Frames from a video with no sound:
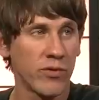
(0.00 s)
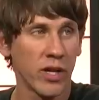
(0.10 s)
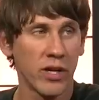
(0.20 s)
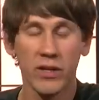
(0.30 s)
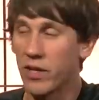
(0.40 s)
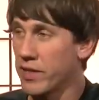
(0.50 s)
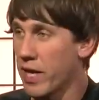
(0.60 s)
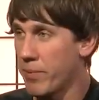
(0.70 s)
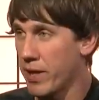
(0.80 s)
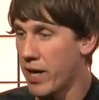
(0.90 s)
we've done on
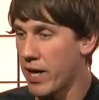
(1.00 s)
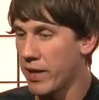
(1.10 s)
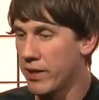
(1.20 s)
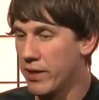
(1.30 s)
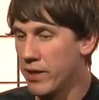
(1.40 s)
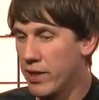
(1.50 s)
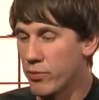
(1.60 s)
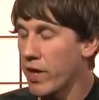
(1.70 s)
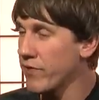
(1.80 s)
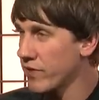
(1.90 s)
the API
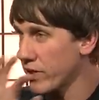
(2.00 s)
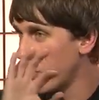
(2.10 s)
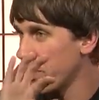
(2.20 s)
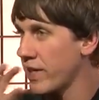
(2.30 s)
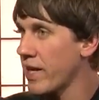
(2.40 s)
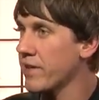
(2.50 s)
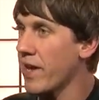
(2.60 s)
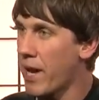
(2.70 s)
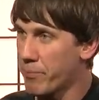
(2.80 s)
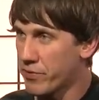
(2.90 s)
is we have this thing called Connected
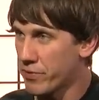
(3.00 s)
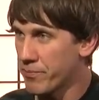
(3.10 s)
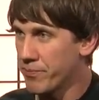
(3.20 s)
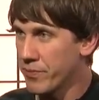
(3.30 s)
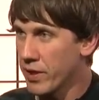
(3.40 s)
Apps,